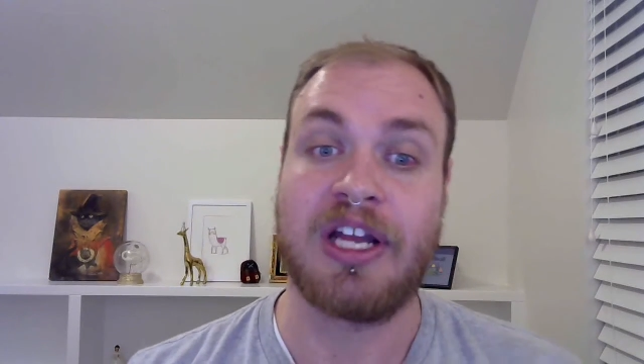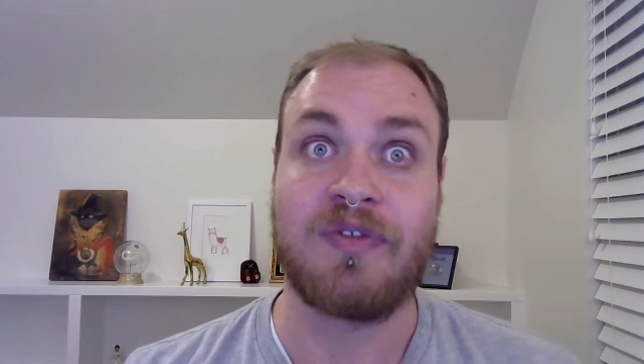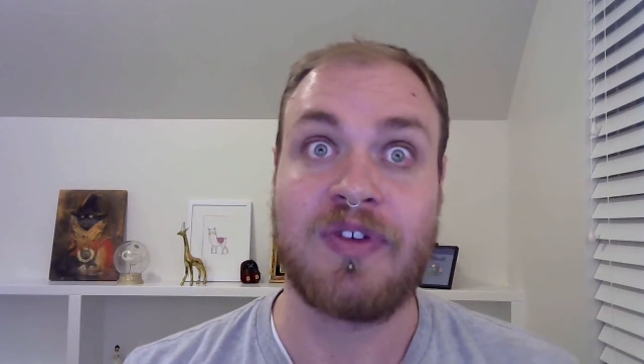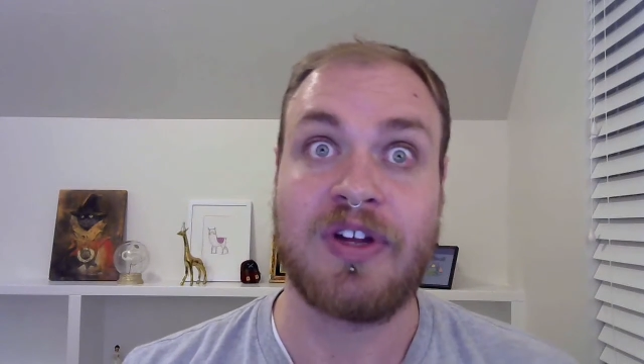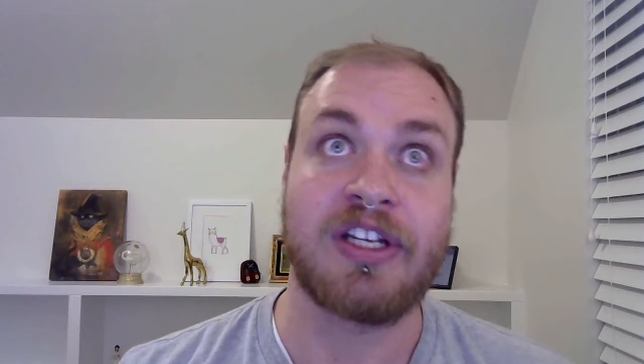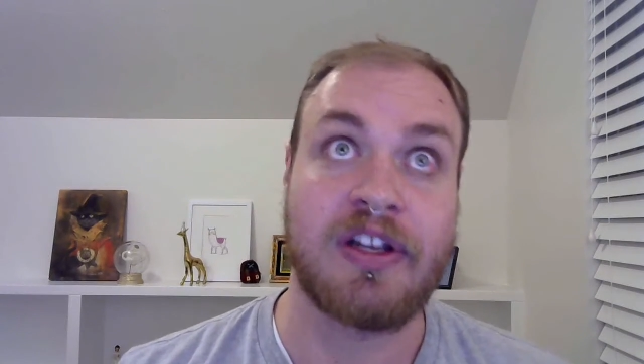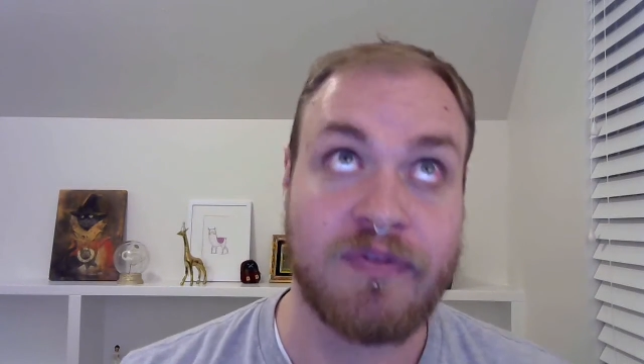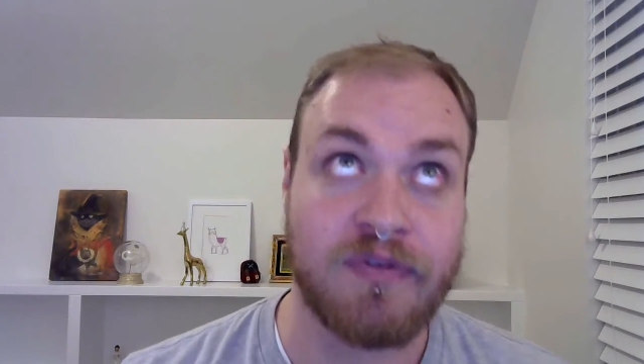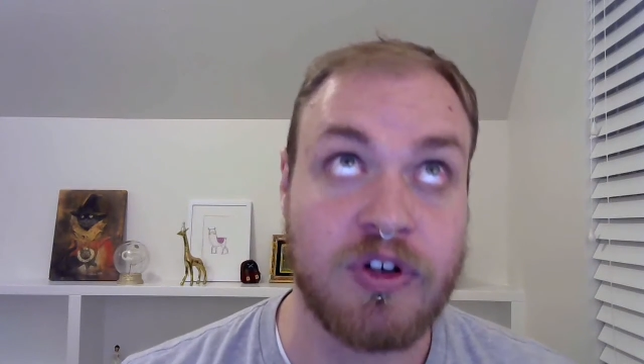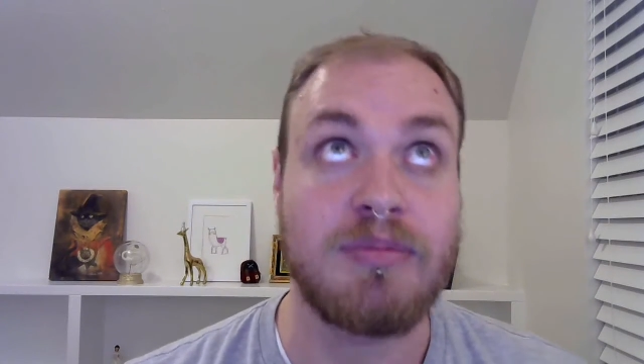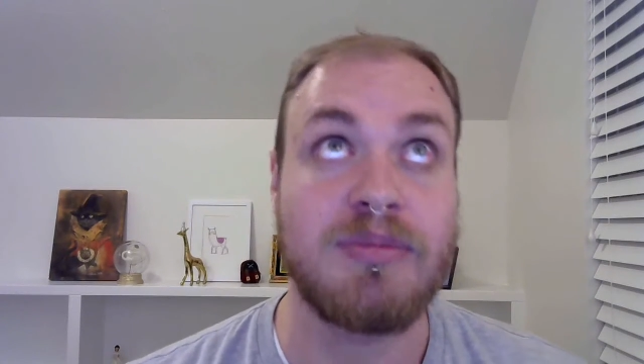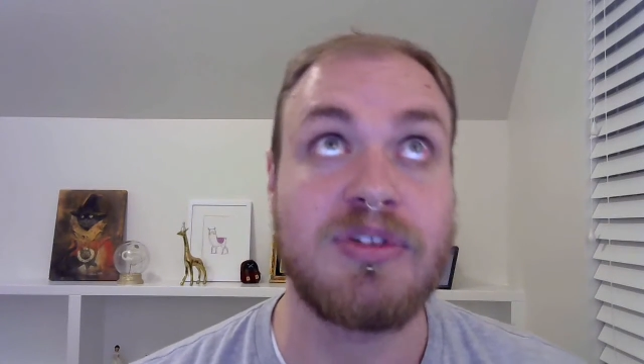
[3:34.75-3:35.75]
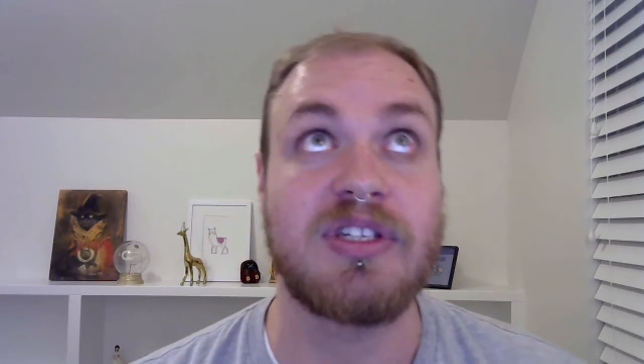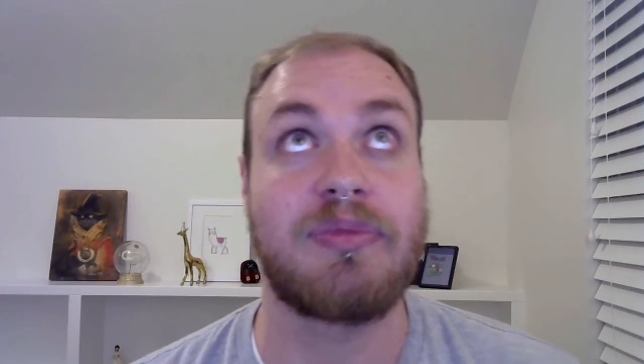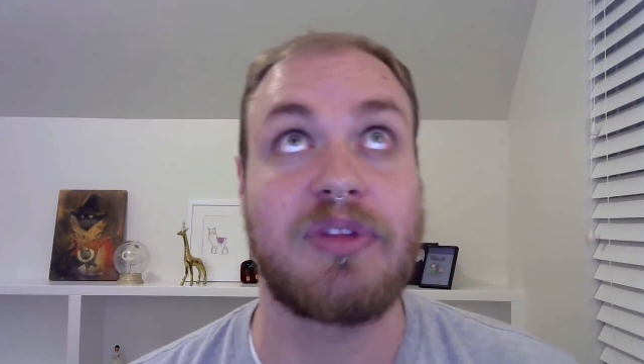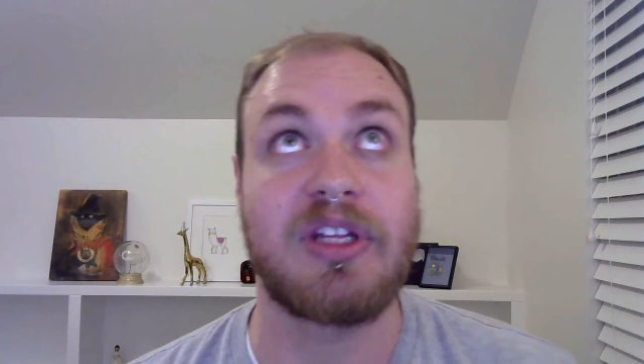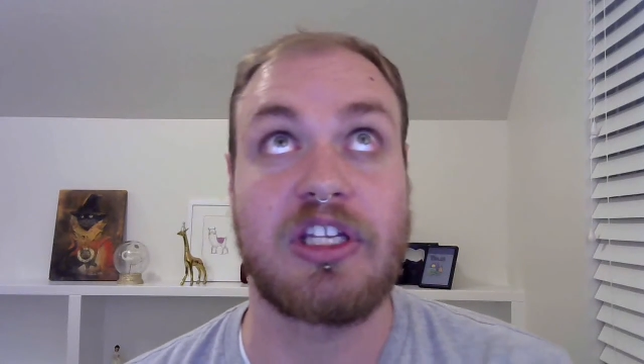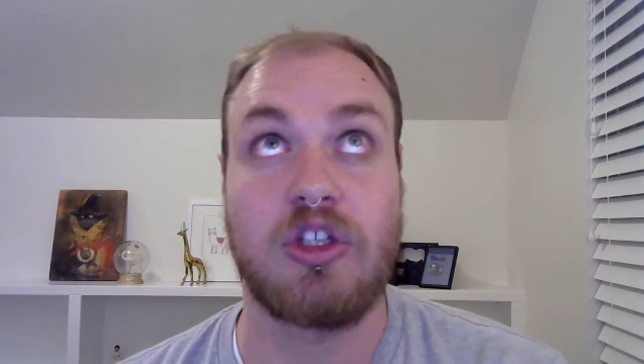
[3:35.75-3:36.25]
if it confirms
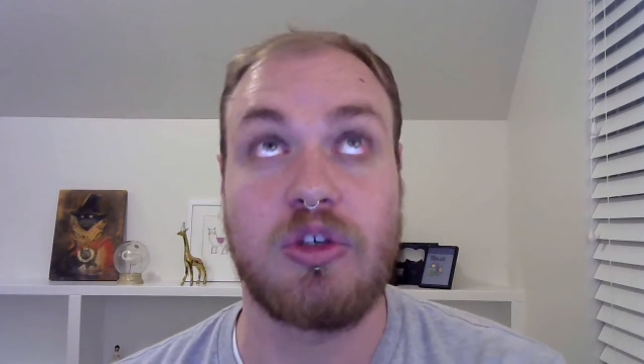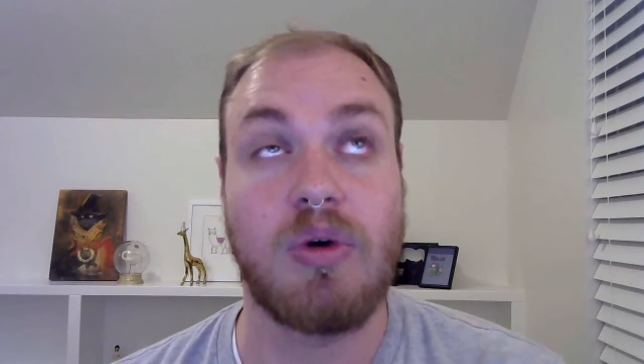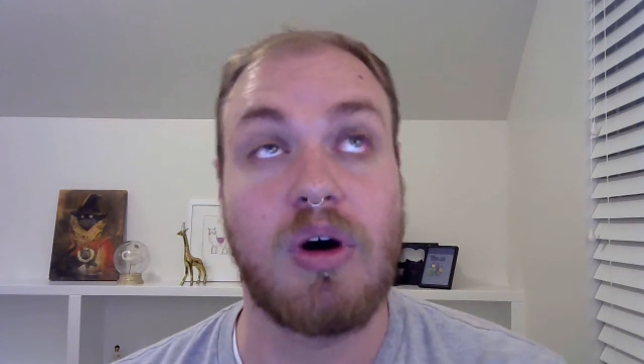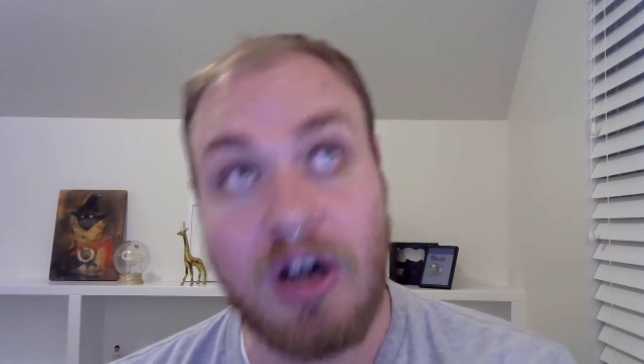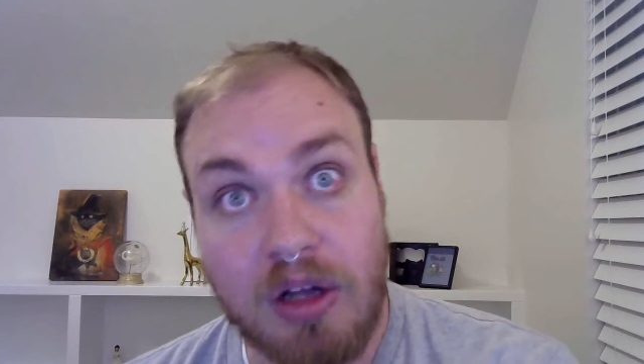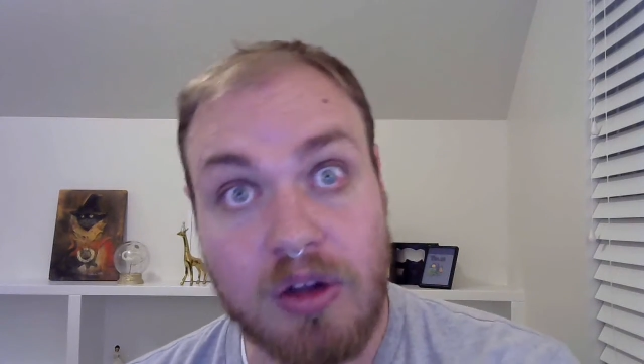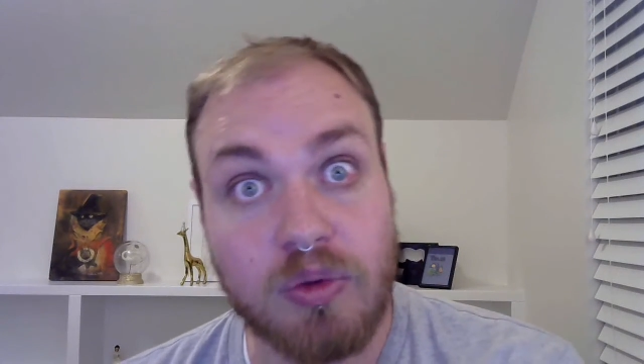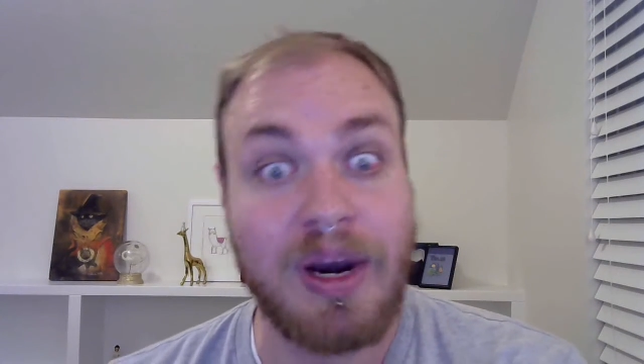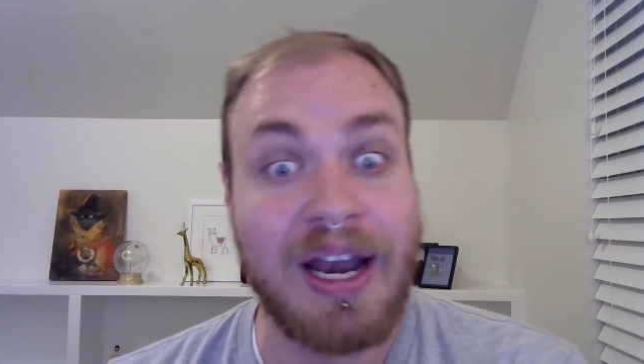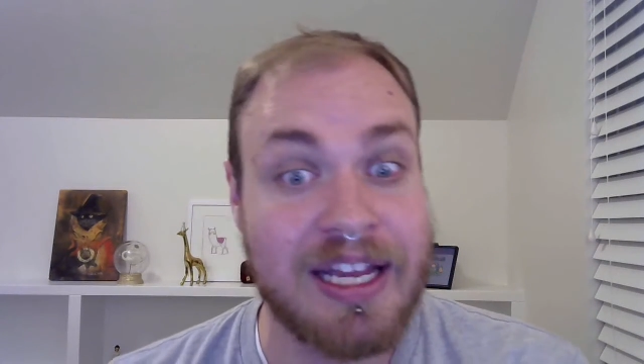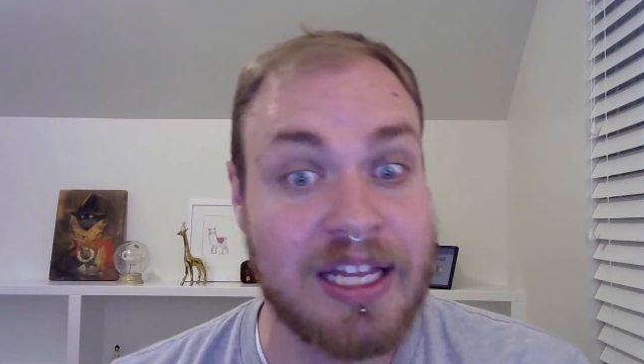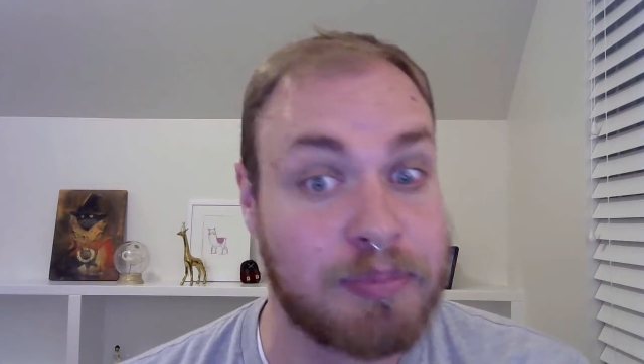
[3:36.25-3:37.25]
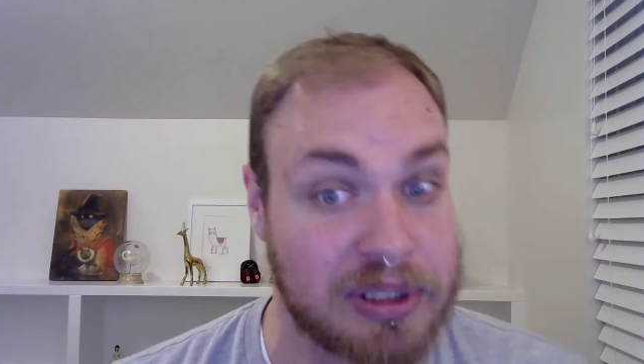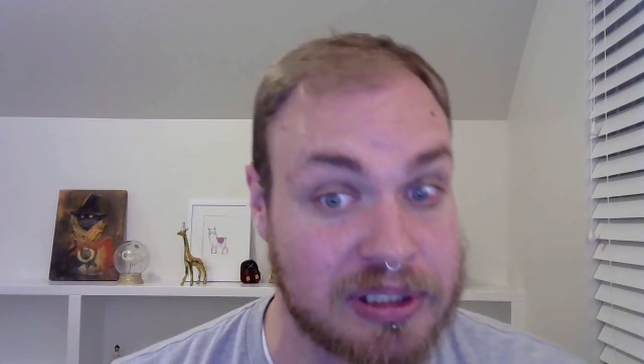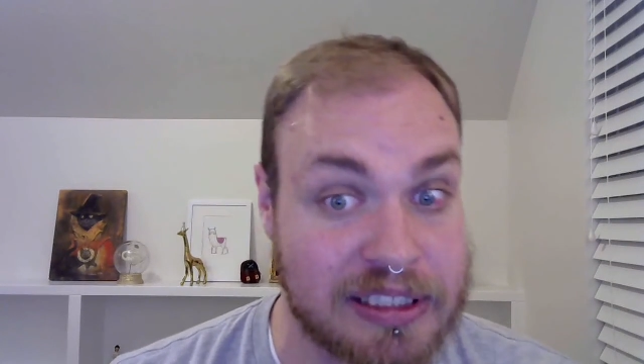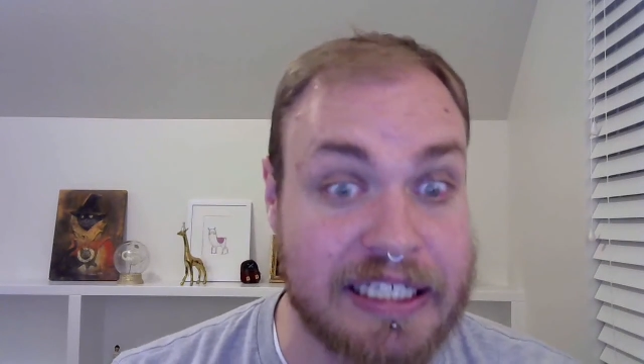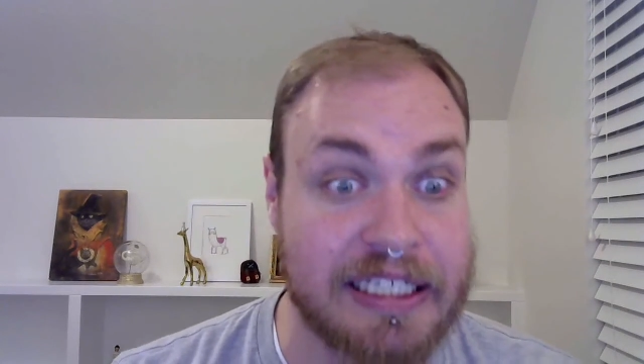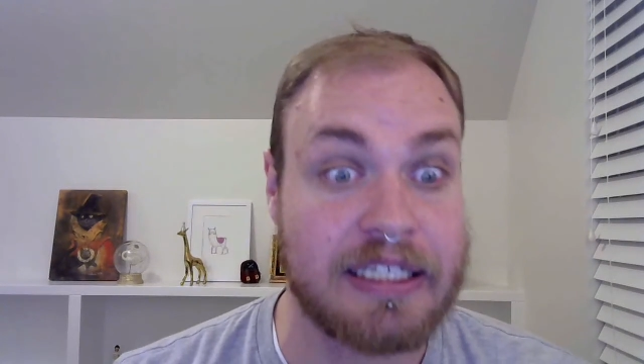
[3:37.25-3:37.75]
something you already
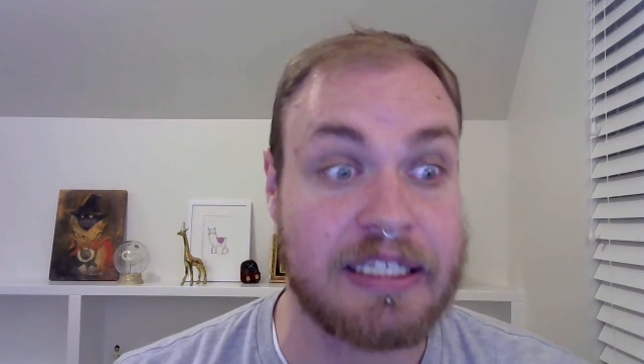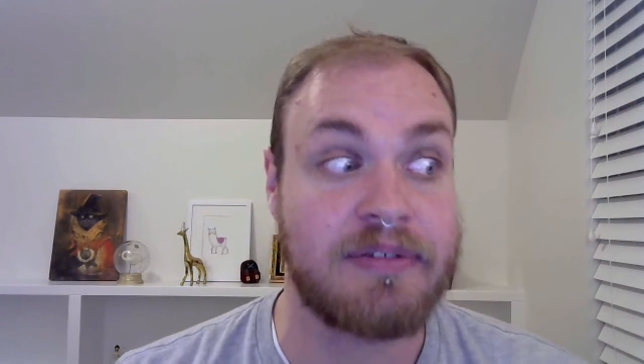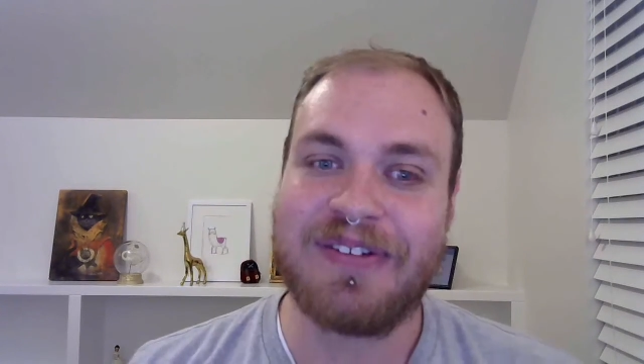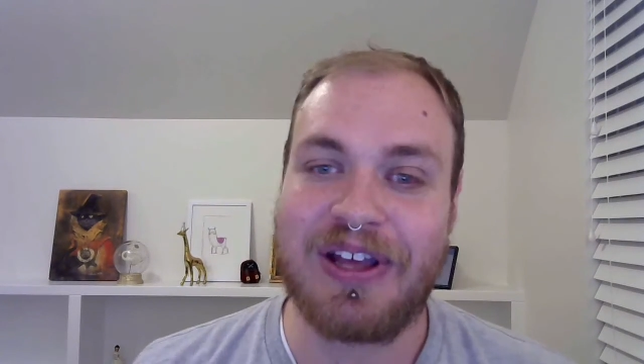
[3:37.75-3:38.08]
believe.